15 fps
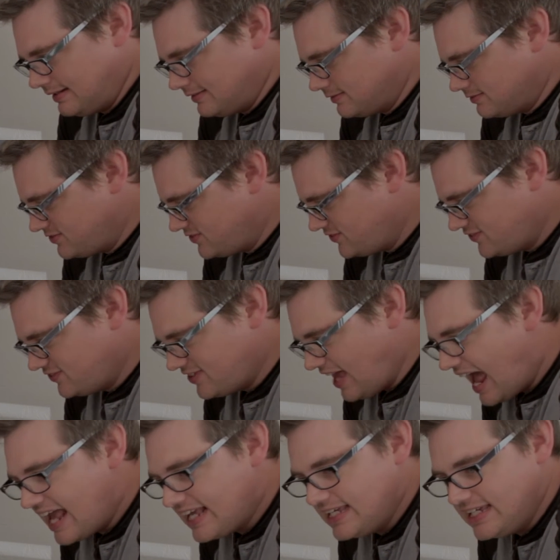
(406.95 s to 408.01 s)

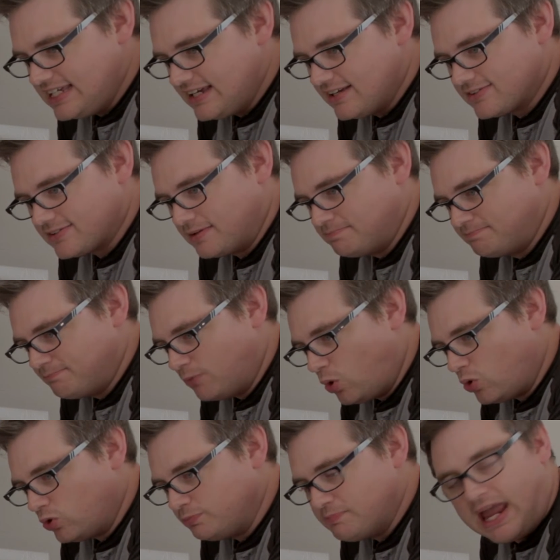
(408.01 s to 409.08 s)
saggy as an
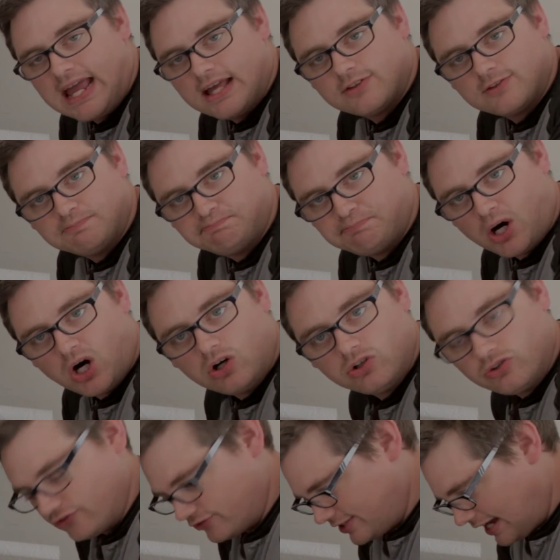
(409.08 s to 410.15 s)
old man's
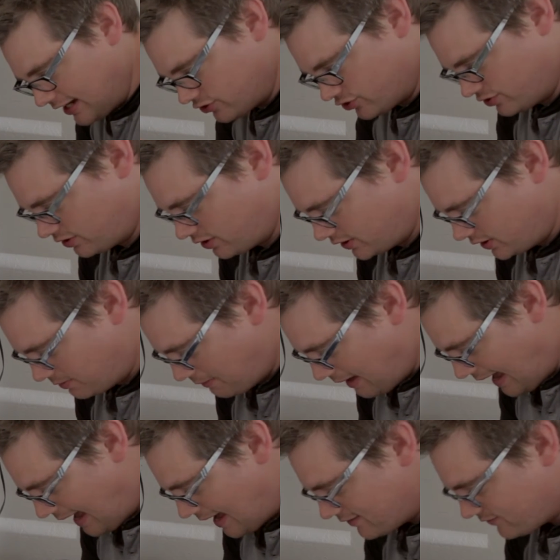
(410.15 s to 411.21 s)
balls texture on your
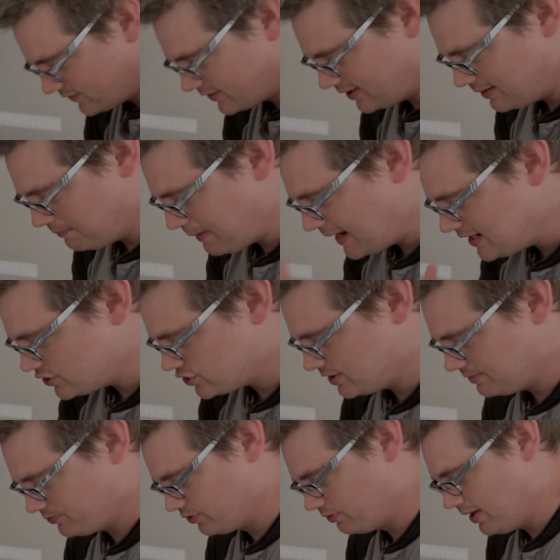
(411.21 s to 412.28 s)
mask, and the paint
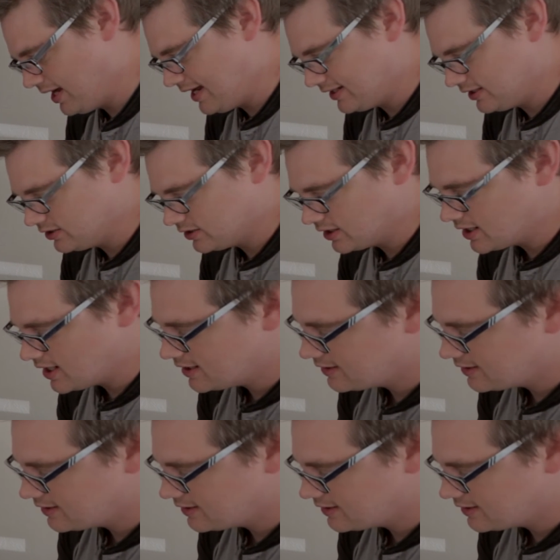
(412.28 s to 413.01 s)
chips away. You can kind